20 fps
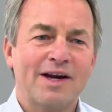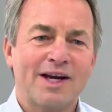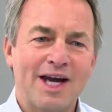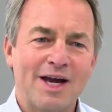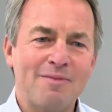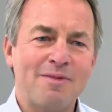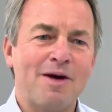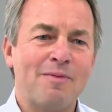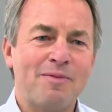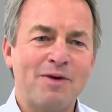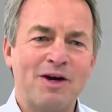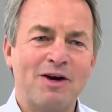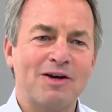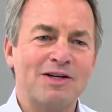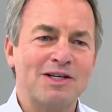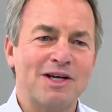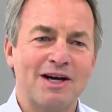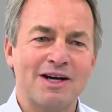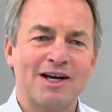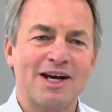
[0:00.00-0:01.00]
came up here.
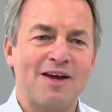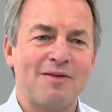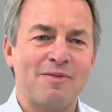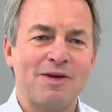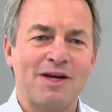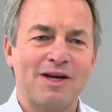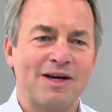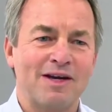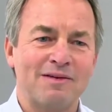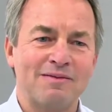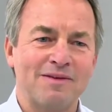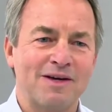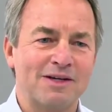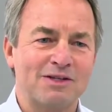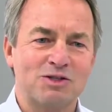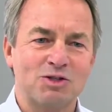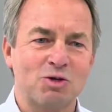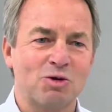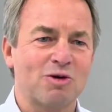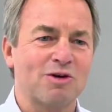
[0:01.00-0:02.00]
Doug gave me a
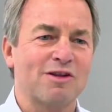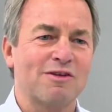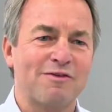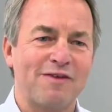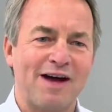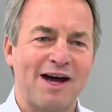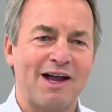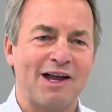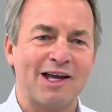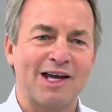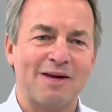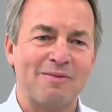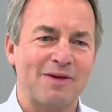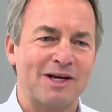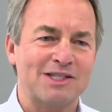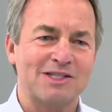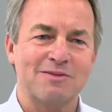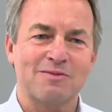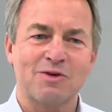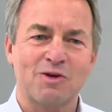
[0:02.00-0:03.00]
tour of the valley. I
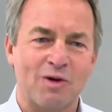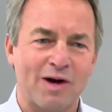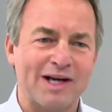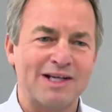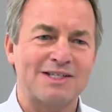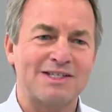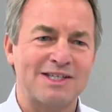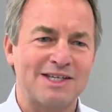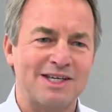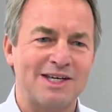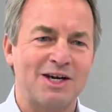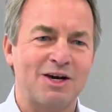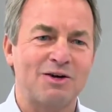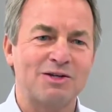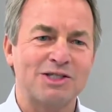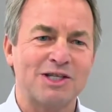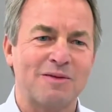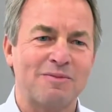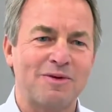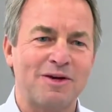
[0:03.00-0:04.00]
met some great
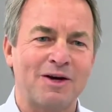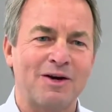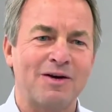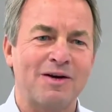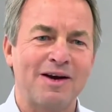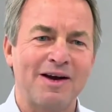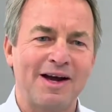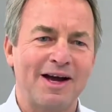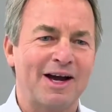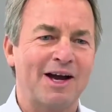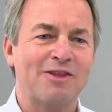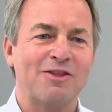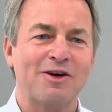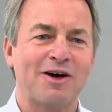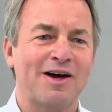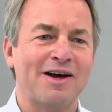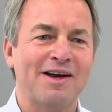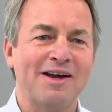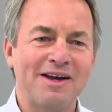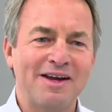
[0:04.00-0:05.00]
CEOs up here, and I
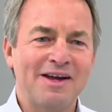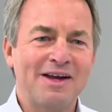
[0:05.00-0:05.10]
thought,